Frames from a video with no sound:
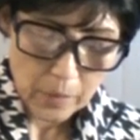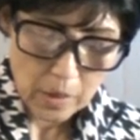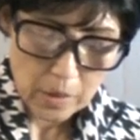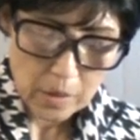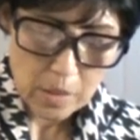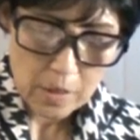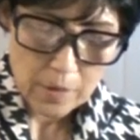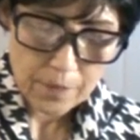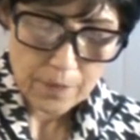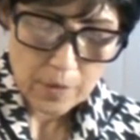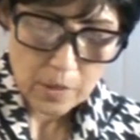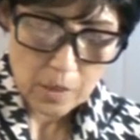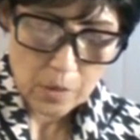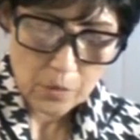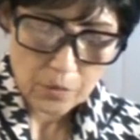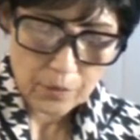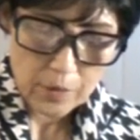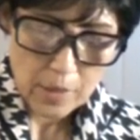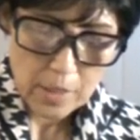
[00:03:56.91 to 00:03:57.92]
heaving
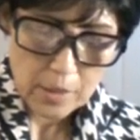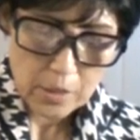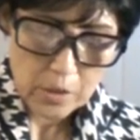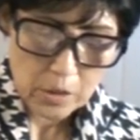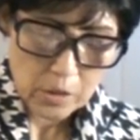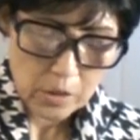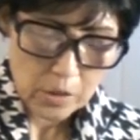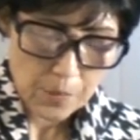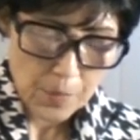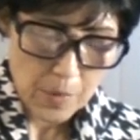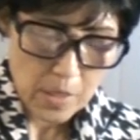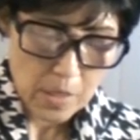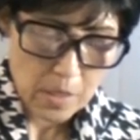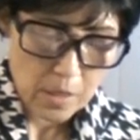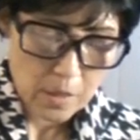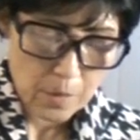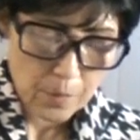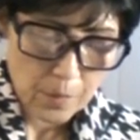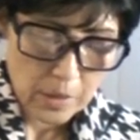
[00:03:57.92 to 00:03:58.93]
a flashing
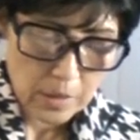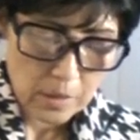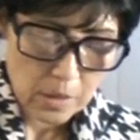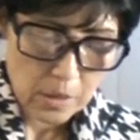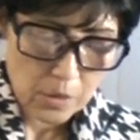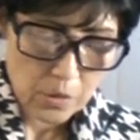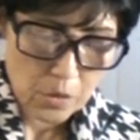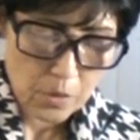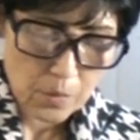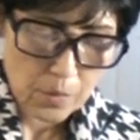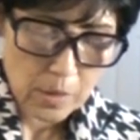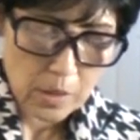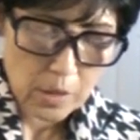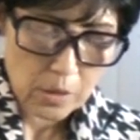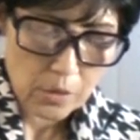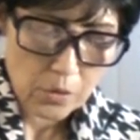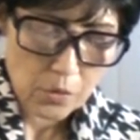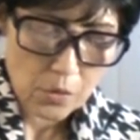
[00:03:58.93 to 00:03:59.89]
spear, but Idomeneus